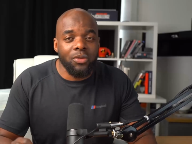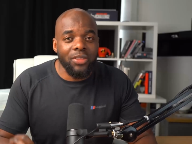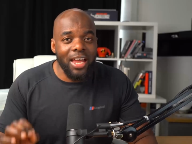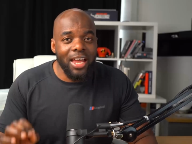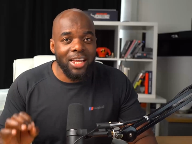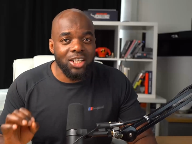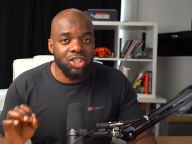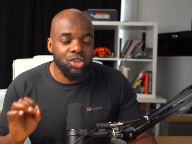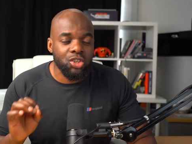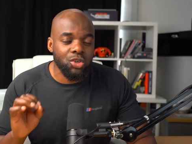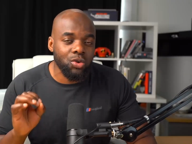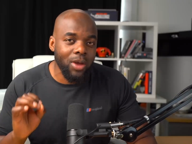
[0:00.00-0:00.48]

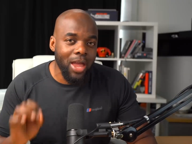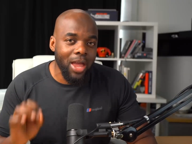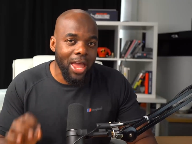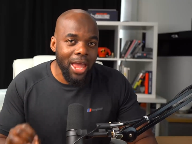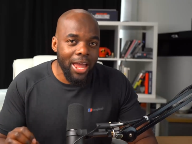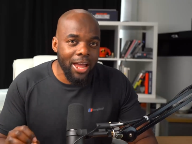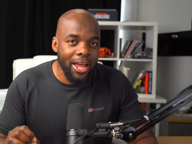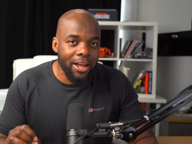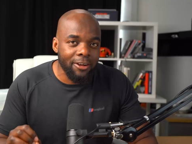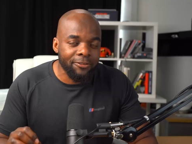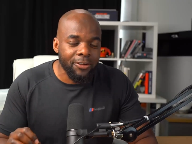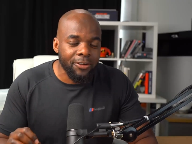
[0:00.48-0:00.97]
that you
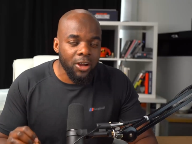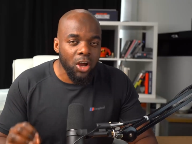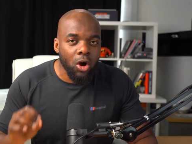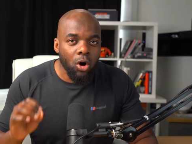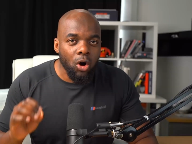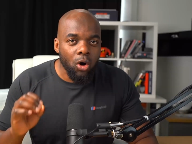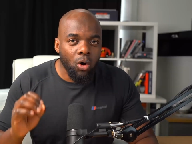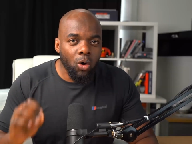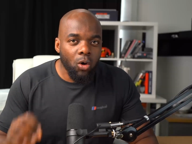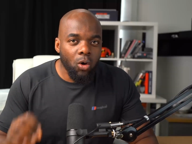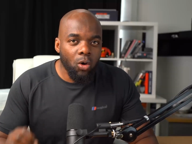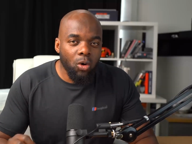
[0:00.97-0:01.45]
have
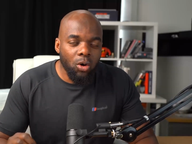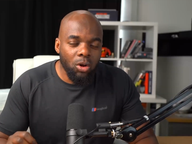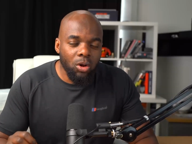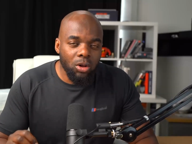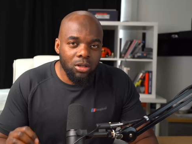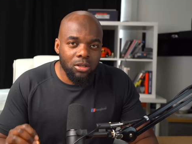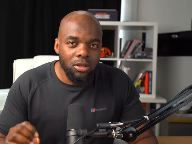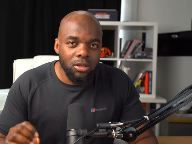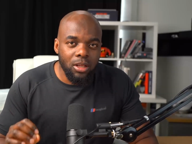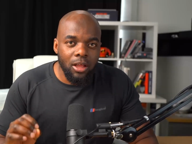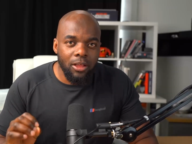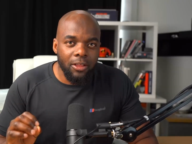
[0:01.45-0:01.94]

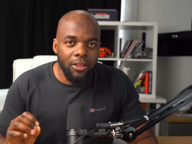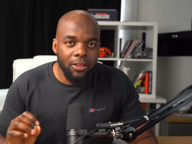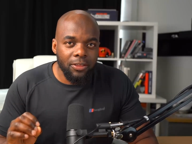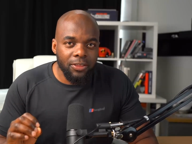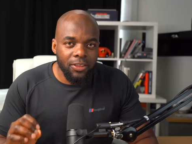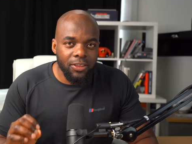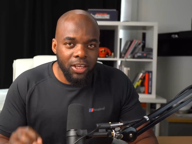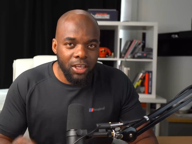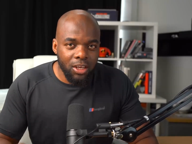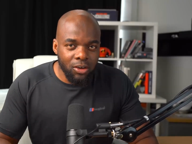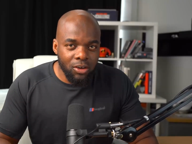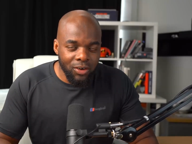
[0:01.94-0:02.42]
all
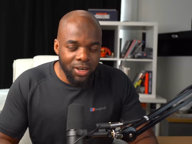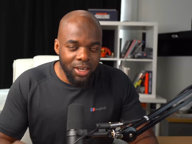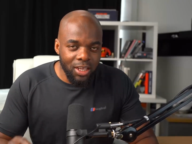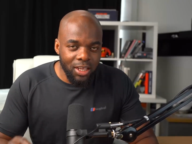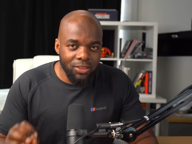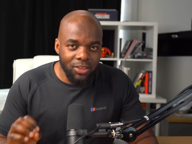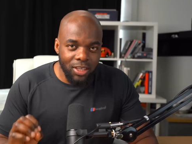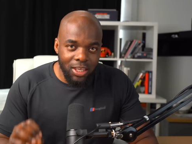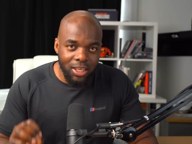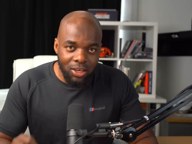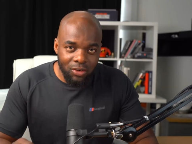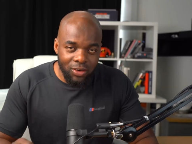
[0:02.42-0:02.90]
the,
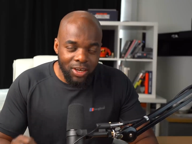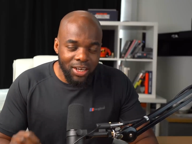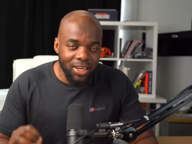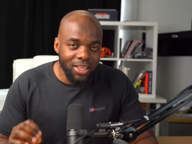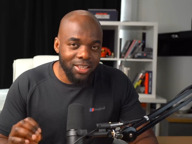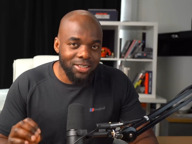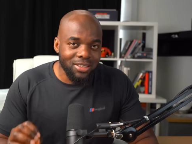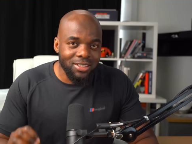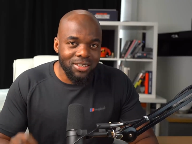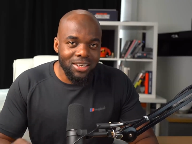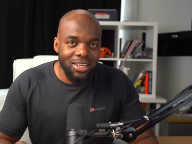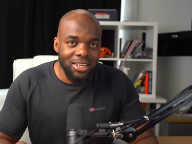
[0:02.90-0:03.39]
the
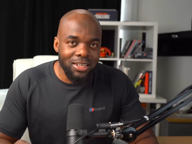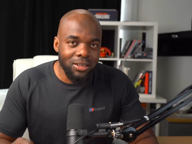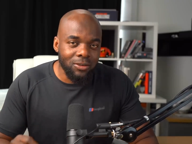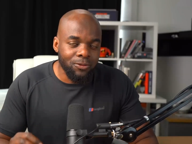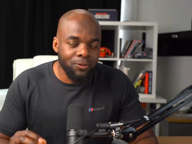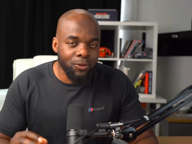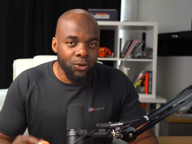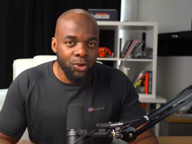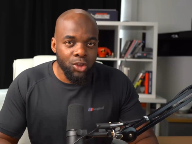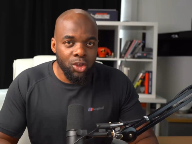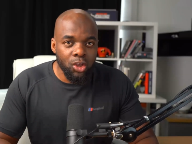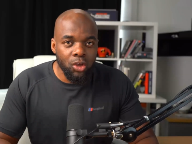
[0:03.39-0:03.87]
ingredients needed
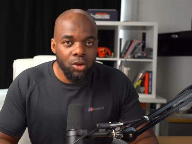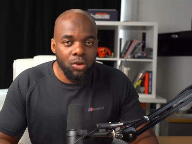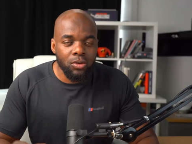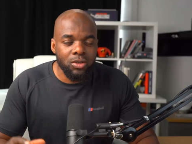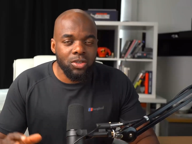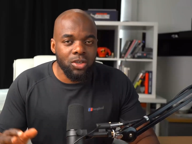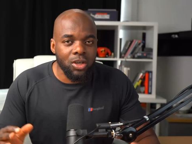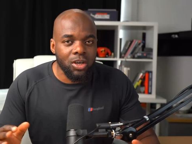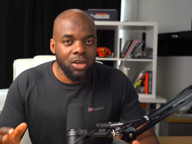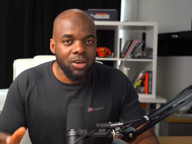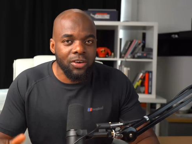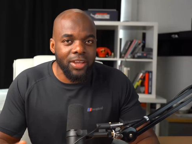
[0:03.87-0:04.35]
for you
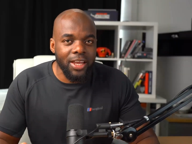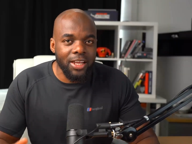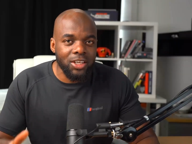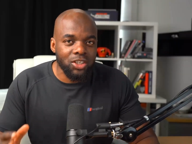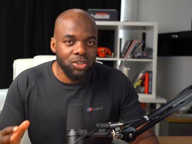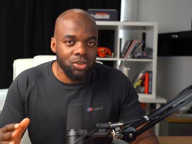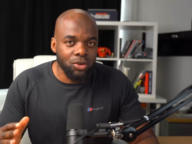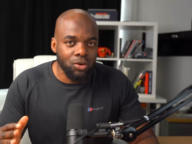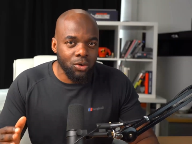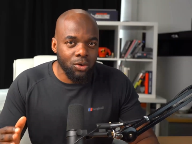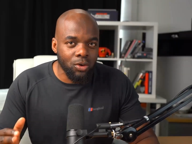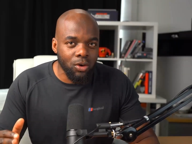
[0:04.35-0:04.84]
to
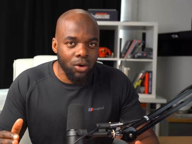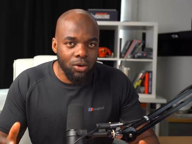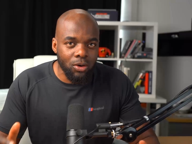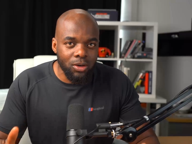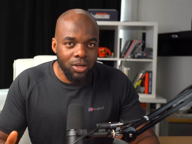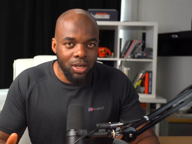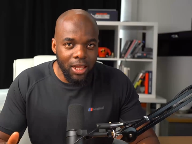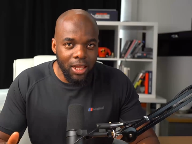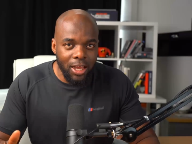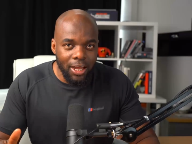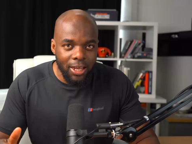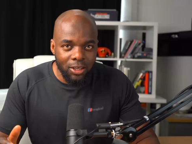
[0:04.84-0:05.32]
create your
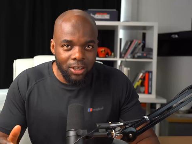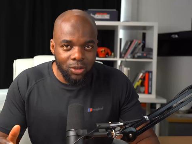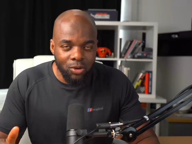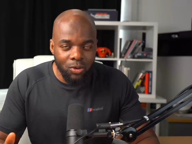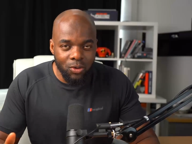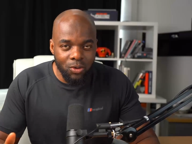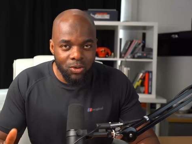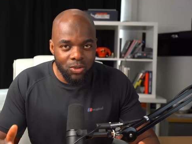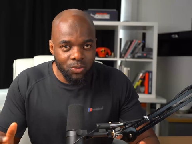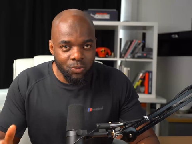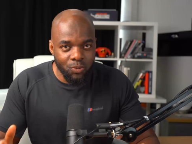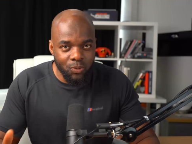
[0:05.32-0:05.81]
online
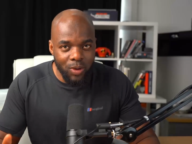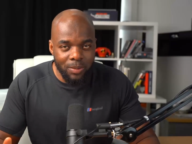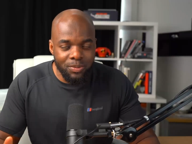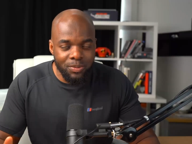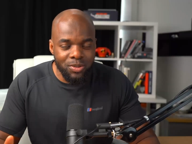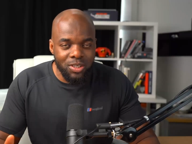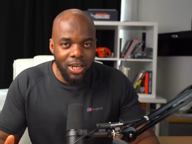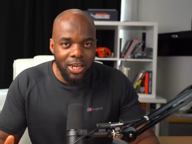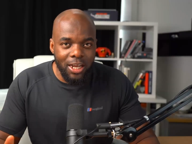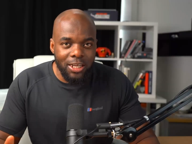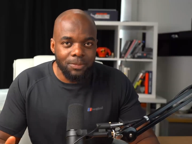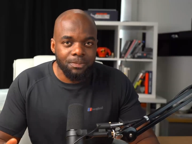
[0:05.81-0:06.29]
course
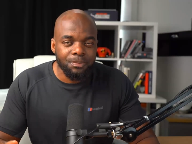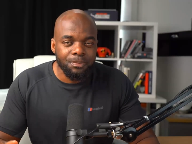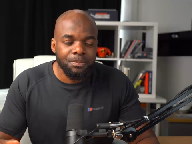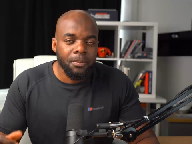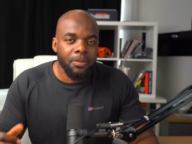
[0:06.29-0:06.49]
website.